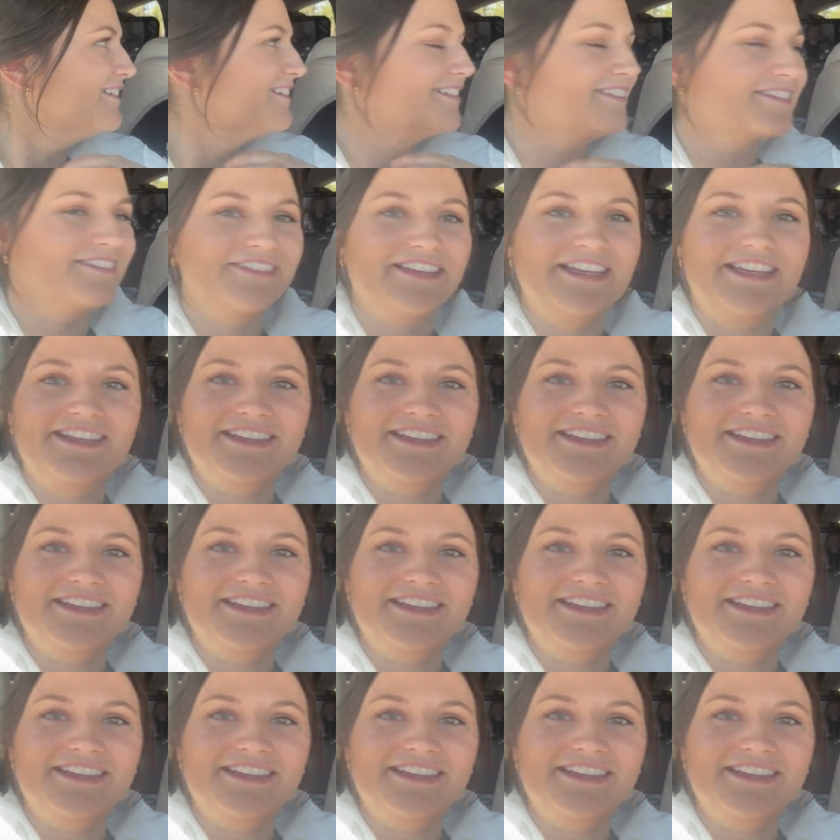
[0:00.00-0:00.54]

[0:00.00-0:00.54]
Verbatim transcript: You know, like